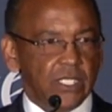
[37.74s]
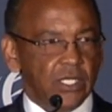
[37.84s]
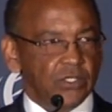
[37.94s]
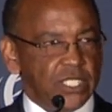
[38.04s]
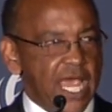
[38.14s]

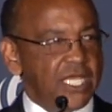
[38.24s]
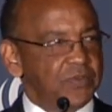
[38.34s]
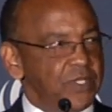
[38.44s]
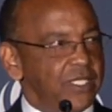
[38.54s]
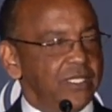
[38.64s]
You know,
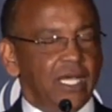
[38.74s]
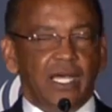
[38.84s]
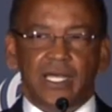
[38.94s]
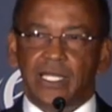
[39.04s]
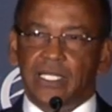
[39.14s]
Jasmine
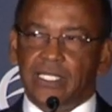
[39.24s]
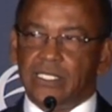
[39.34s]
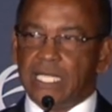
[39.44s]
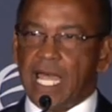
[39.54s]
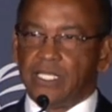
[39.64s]

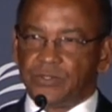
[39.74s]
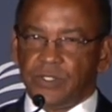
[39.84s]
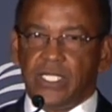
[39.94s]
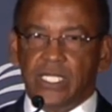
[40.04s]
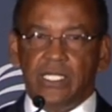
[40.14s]
Gonzalez
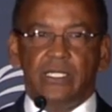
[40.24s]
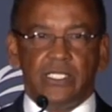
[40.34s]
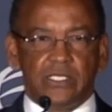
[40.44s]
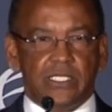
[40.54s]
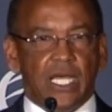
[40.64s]
really
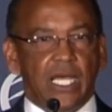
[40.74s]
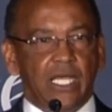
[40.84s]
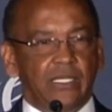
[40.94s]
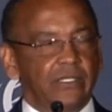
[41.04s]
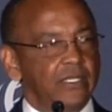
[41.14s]
has
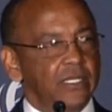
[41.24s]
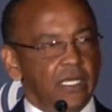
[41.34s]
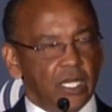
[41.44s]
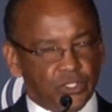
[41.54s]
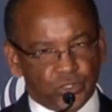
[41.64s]
done
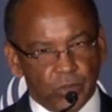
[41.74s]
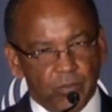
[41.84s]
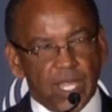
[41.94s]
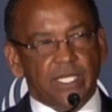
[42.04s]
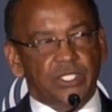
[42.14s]
a
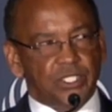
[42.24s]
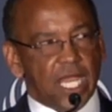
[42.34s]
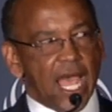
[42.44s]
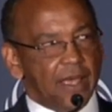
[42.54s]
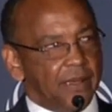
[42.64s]
tremendous
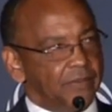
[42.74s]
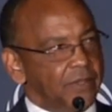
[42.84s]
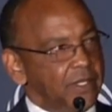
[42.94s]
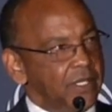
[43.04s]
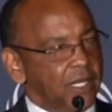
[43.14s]
job
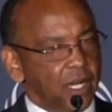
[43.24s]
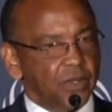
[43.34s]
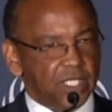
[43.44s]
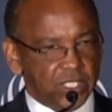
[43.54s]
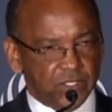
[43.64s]

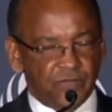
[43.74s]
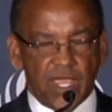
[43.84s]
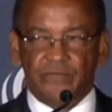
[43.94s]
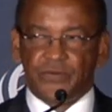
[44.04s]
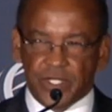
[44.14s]
with this
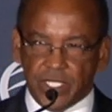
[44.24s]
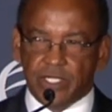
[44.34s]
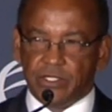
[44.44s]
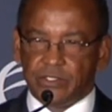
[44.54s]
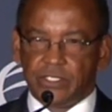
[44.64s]
event for
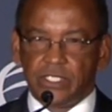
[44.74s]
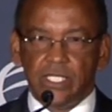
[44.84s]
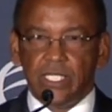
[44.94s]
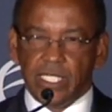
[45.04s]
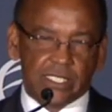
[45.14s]
years,
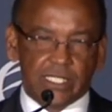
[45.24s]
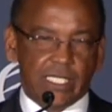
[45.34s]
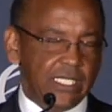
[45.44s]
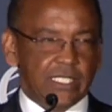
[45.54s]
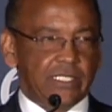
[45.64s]
and
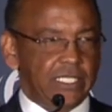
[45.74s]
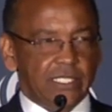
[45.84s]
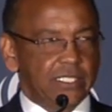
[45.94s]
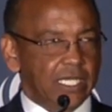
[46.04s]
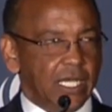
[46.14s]

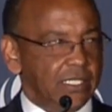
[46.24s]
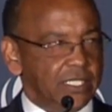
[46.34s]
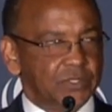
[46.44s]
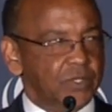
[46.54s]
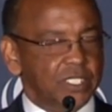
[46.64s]

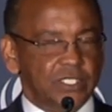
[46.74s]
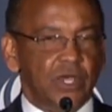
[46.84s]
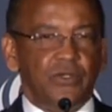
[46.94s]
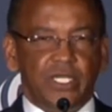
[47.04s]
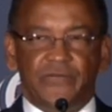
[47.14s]
this one is
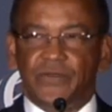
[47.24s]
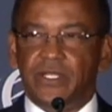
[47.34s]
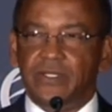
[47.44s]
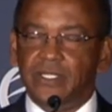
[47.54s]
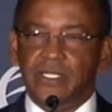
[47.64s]
no
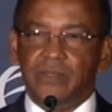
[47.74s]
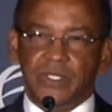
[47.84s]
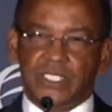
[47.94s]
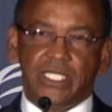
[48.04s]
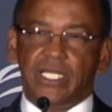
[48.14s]
different.
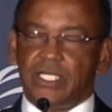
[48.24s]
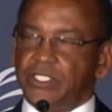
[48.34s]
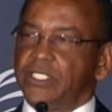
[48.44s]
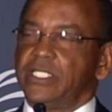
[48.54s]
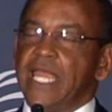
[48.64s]
But she does
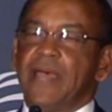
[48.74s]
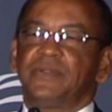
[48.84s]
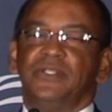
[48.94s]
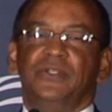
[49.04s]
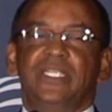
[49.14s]
just an
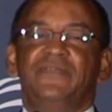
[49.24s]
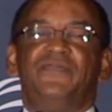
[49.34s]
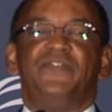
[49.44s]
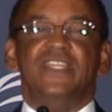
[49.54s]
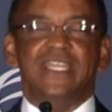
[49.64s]
absolutely
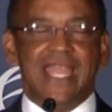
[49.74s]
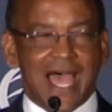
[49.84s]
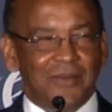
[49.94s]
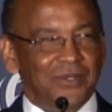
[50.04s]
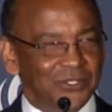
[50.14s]

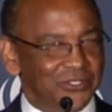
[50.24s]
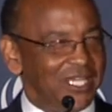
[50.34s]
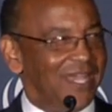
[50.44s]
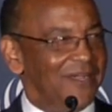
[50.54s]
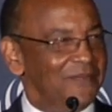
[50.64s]
phenomenal
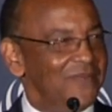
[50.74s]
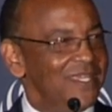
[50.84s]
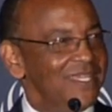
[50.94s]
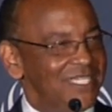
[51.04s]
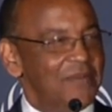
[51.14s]
job.
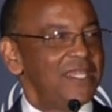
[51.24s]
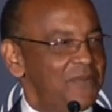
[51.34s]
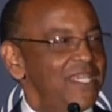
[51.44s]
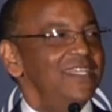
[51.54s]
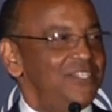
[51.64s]
She makes
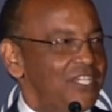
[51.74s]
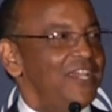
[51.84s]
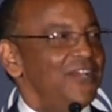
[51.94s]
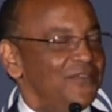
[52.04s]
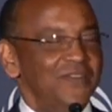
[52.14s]
being the
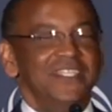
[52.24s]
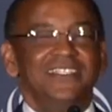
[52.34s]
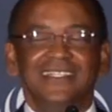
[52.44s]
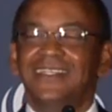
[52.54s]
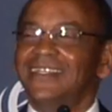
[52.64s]
chair of
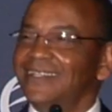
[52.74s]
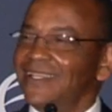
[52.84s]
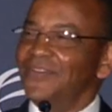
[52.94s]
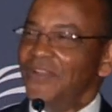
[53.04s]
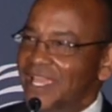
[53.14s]
this
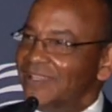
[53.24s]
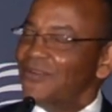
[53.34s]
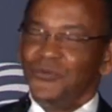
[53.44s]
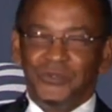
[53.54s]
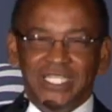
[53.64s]
event
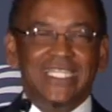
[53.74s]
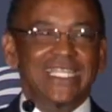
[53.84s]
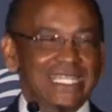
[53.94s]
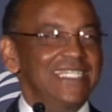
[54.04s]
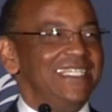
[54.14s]

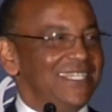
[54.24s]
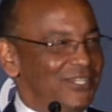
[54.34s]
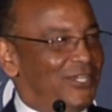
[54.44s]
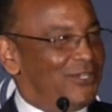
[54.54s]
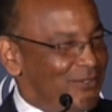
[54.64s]
really easy
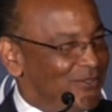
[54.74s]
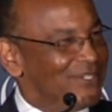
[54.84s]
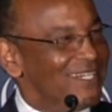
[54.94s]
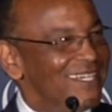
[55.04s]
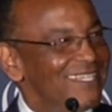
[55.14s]
to do.
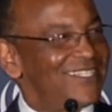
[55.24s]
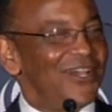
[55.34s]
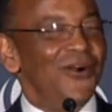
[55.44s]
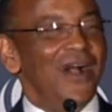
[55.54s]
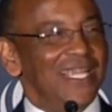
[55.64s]

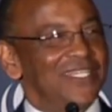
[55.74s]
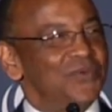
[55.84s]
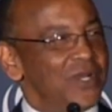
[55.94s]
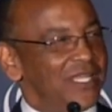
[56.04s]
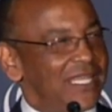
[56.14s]
So I
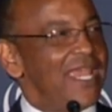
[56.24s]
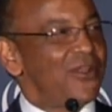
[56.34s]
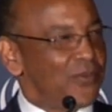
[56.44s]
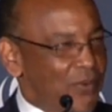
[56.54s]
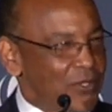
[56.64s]
just want to thank
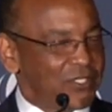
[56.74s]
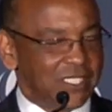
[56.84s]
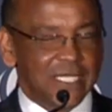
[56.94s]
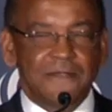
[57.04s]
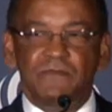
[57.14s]
her
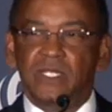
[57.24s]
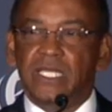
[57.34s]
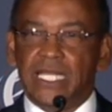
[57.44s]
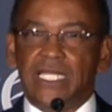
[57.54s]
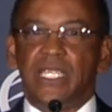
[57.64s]
personally,
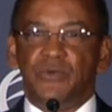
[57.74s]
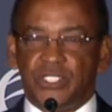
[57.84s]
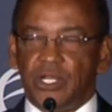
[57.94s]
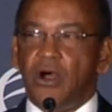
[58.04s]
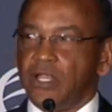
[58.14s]
and I think we
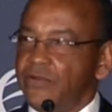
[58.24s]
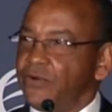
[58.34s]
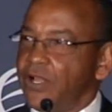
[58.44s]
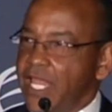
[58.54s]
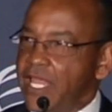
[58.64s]
should all give
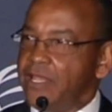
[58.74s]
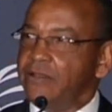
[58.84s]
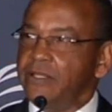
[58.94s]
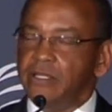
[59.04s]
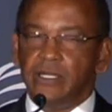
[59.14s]
her a
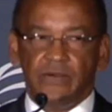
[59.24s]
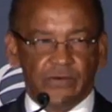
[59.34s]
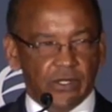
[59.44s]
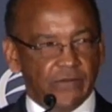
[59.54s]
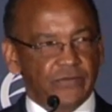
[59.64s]
hand of
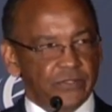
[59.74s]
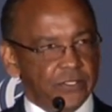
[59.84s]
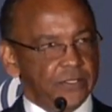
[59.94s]
her efforts.